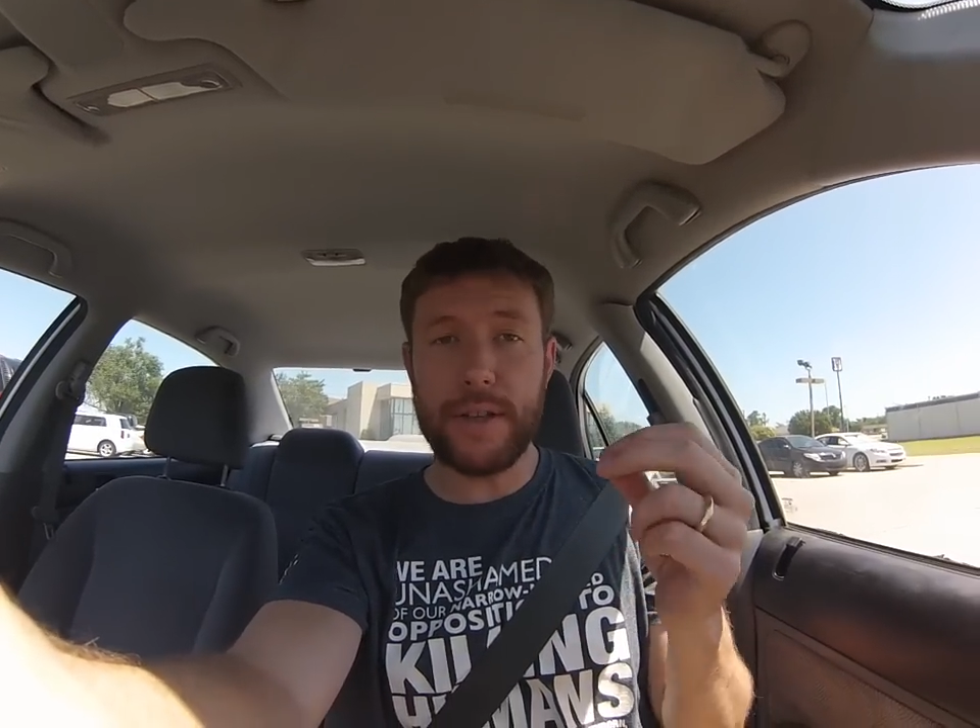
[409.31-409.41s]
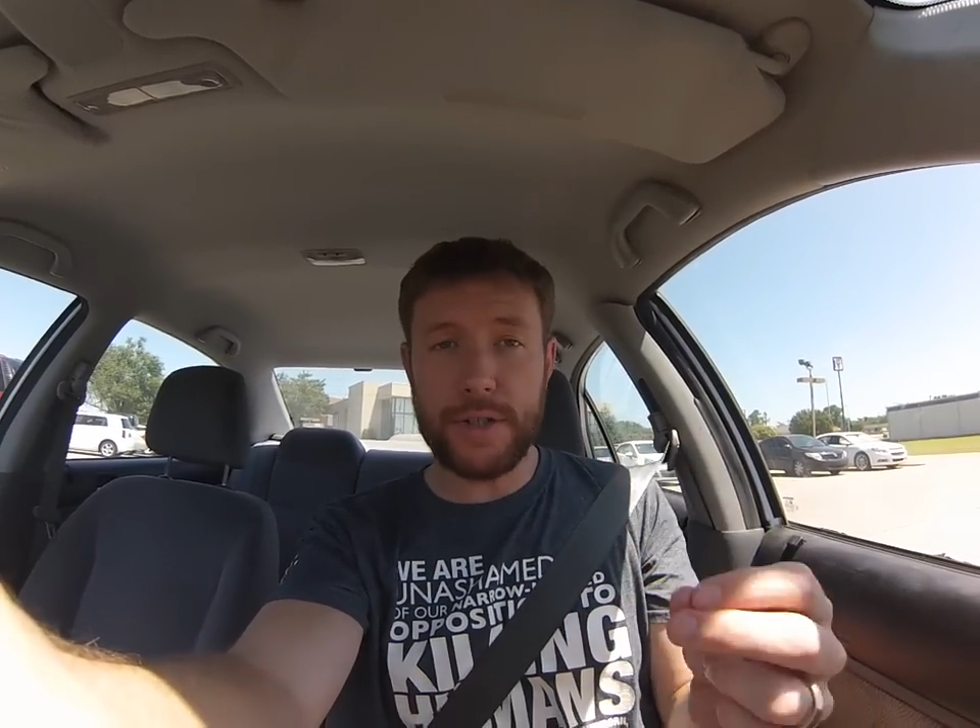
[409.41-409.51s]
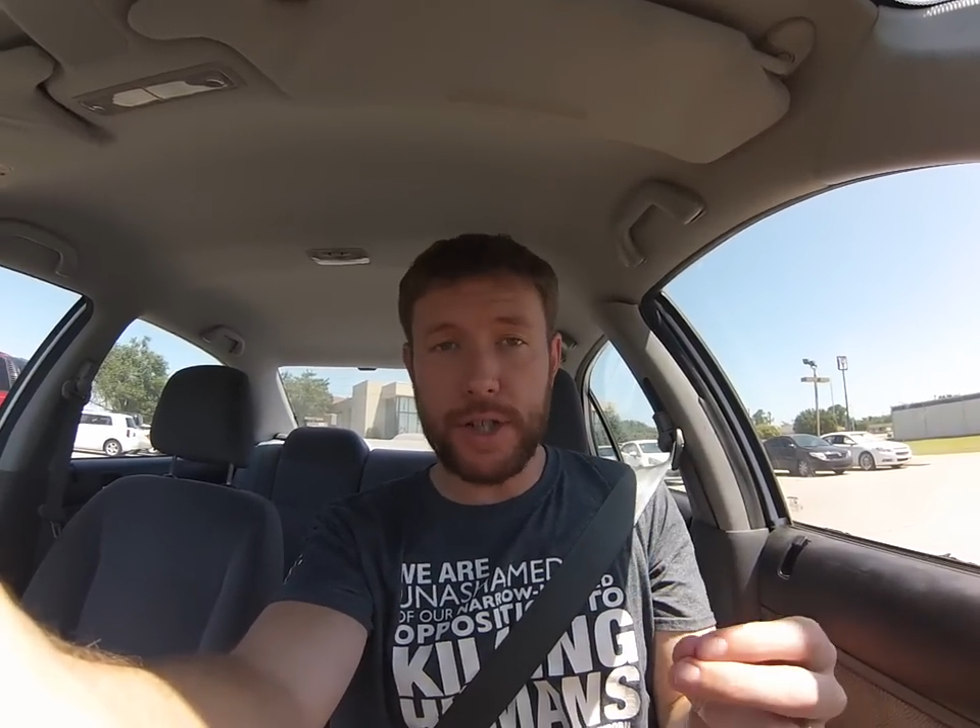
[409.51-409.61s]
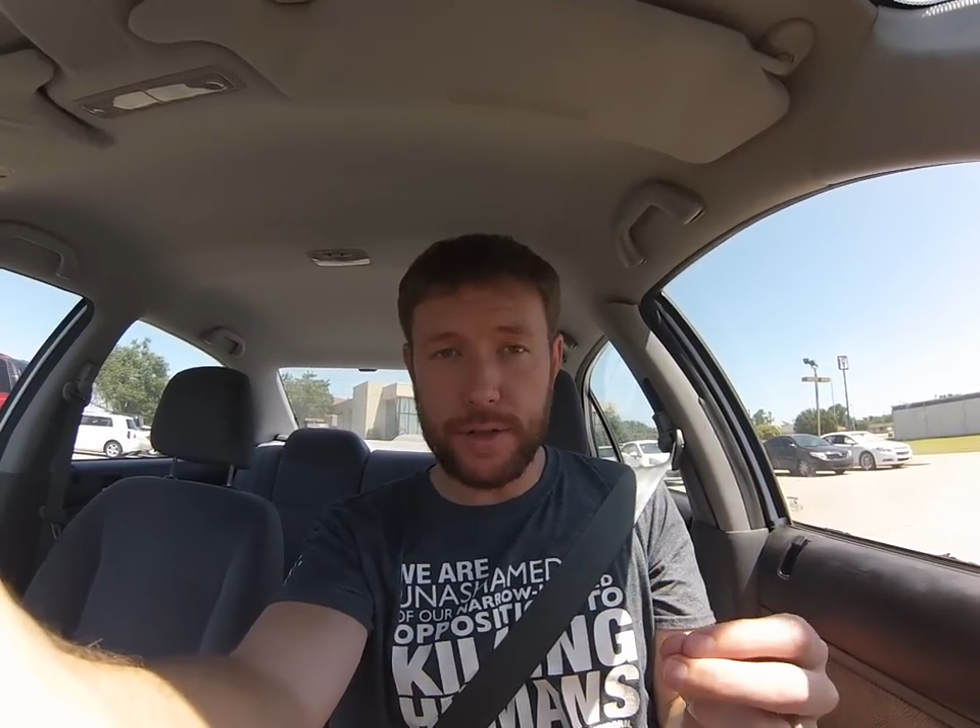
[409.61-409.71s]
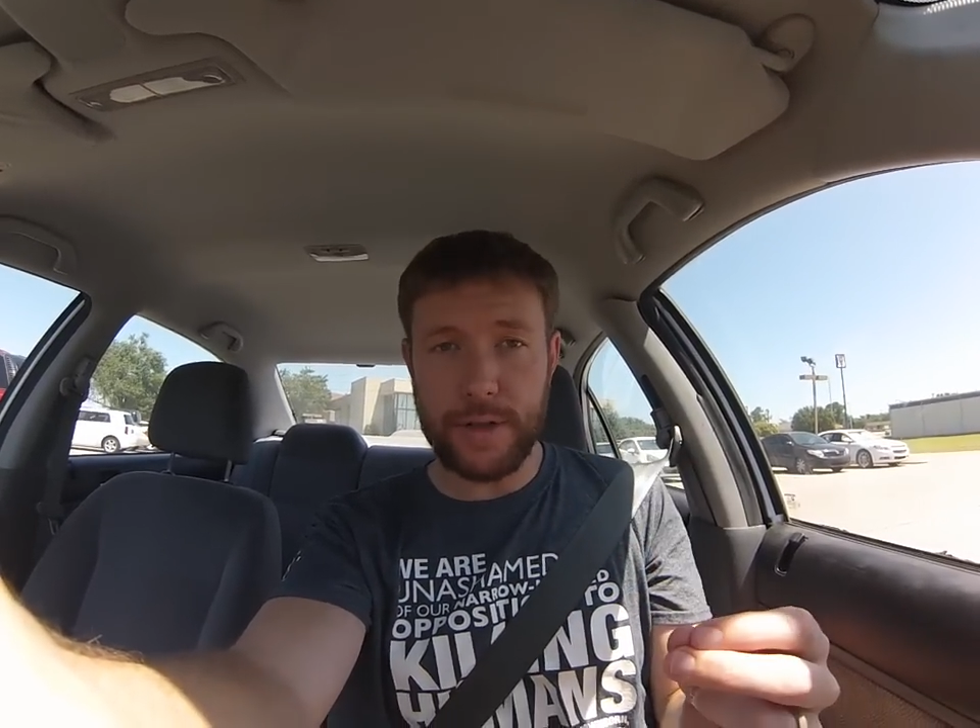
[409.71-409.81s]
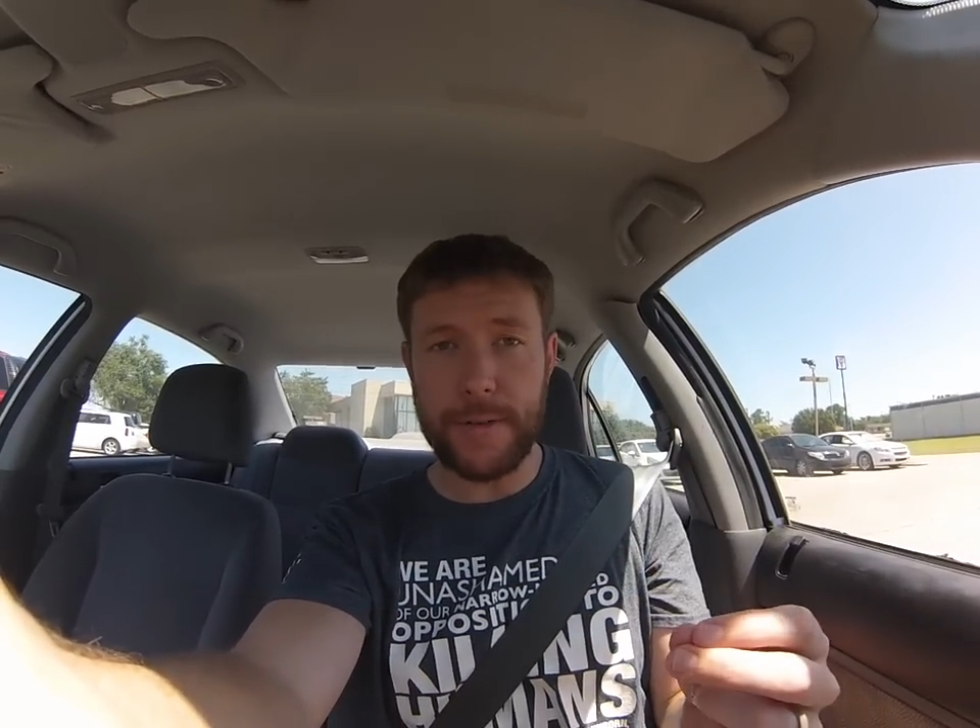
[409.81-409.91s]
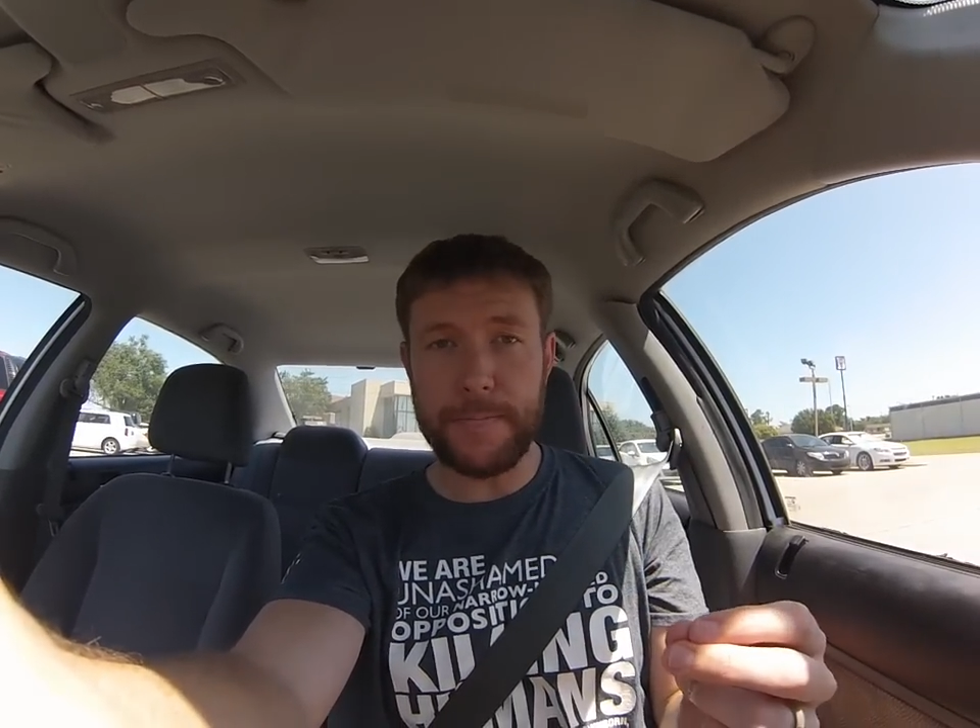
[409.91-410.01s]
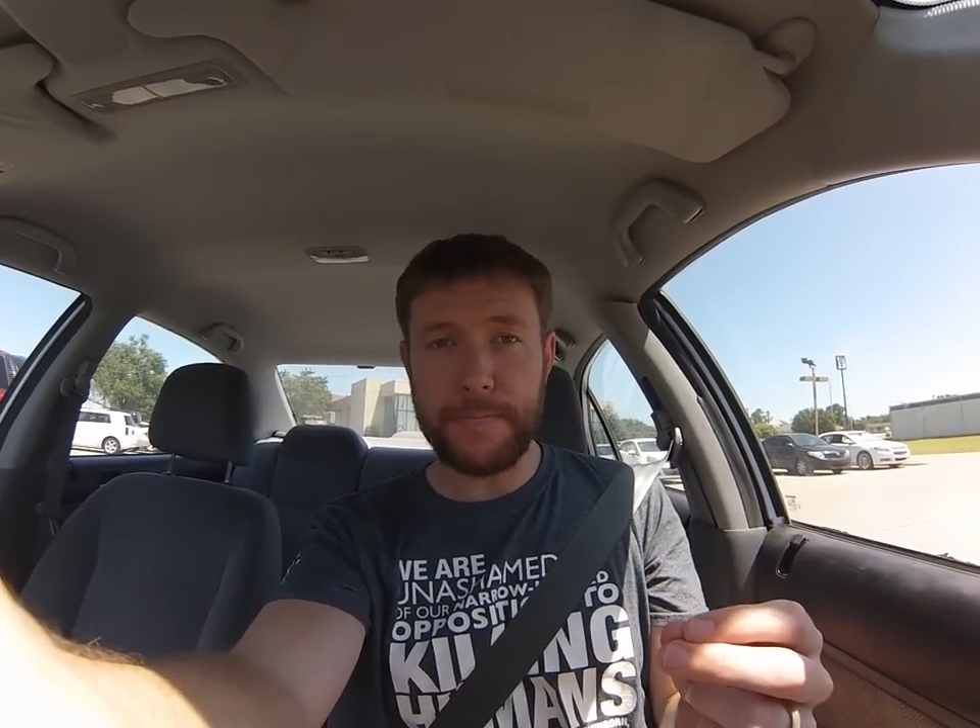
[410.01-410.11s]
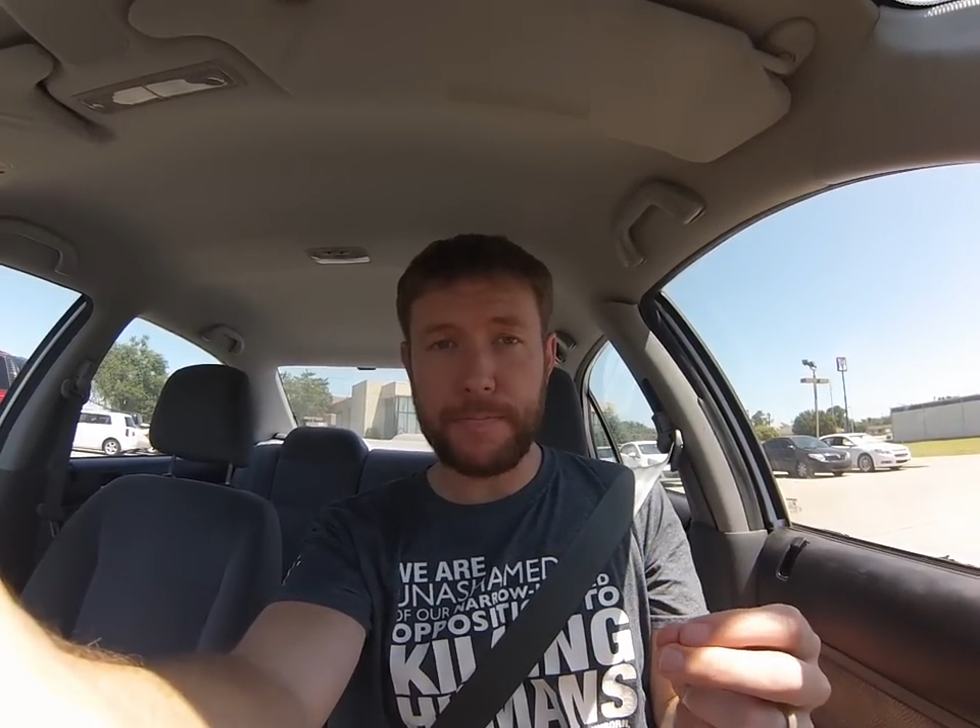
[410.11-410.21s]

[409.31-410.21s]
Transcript: their children.